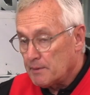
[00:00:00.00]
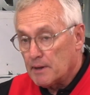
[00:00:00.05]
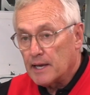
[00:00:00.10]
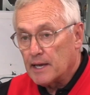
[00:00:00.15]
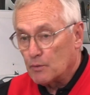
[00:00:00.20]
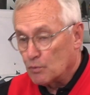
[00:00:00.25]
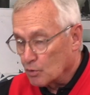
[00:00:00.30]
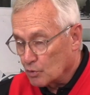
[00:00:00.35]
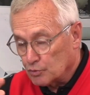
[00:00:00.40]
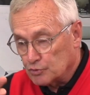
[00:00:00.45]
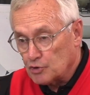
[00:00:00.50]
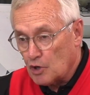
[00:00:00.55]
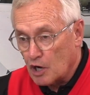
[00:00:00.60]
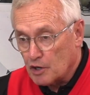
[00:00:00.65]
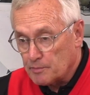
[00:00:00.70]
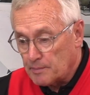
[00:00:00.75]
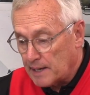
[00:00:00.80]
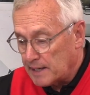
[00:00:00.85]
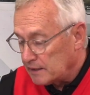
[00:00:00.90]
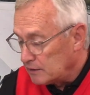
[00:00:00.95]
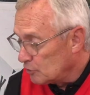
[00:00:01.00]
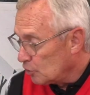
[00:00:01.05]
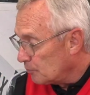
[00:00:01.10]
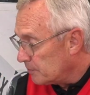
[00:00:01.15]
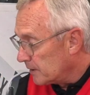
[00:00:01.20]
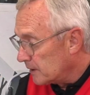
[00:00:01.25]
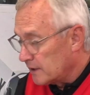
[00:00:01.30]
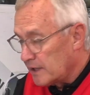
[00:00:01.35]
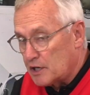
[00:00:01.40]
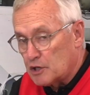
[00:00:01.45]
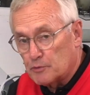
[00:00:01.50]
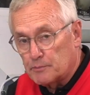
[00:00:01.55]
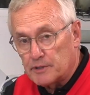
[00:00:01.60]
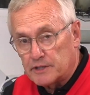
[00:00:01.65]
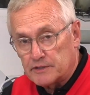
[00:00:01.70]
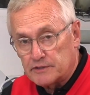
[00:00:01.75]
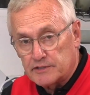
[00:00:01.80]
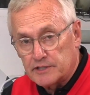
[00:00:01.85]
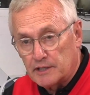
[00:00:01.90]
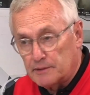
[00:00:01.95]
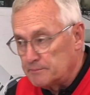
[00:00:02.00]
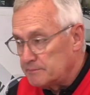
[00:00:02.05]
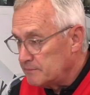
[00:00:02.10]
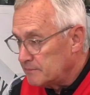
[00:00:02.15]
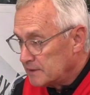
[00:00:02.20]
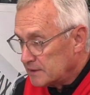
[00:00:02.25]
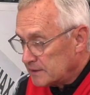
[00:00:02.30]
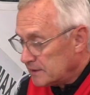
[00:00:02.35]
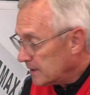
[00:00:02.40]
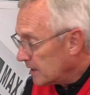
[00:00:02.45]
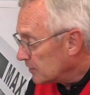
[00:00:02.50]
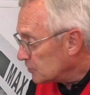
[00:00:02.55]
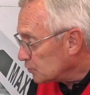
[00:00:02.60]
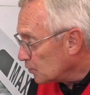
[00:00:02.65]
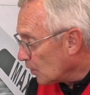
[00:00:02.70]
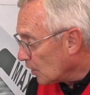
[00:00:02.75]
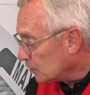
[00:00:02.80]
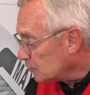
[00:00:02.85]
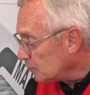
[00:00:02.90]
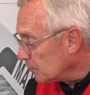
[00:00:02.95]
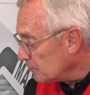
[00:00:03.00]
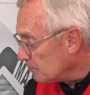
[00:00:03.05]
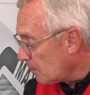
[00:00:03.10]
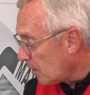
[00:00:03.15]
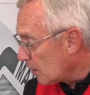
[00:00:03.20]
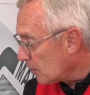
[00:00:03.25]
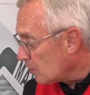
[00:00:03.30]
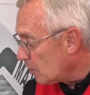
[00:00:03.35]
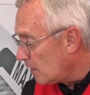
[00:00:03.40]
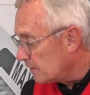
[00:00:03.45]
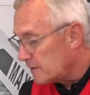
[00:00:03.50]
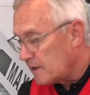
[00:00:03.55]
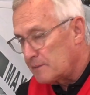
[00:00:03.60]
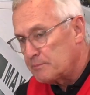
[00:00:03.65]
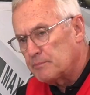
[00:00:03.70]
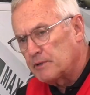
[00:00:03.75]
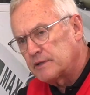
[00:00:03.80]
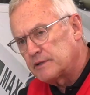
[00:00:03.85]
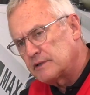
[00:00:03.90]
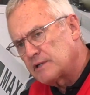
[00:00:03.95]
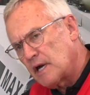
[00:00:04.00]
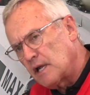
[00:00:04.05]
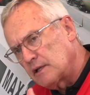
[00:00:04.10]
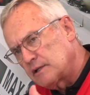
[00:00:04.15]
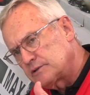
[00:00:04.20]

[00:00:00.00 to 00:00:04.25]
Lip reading: and we'll talk about it a little bit later, but Tim has worked with Mark on that. But tell